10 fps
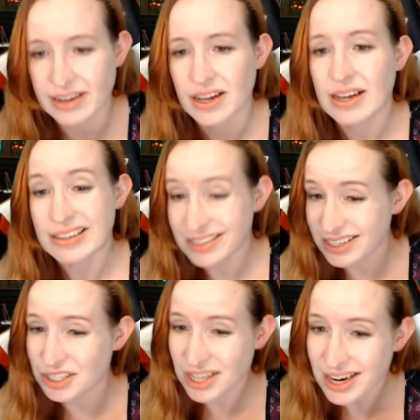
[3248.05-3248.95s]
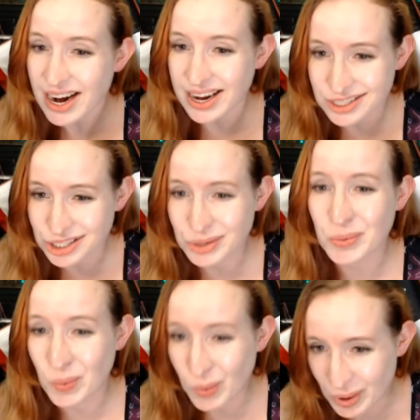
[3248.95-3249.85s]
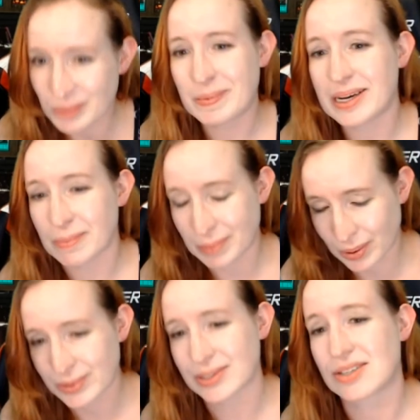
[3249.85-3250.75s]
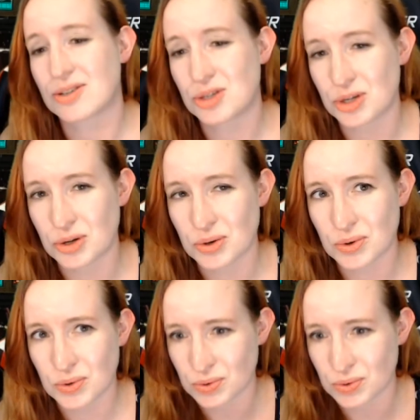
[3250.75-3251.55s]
such that I actually wouldn't be opposed to,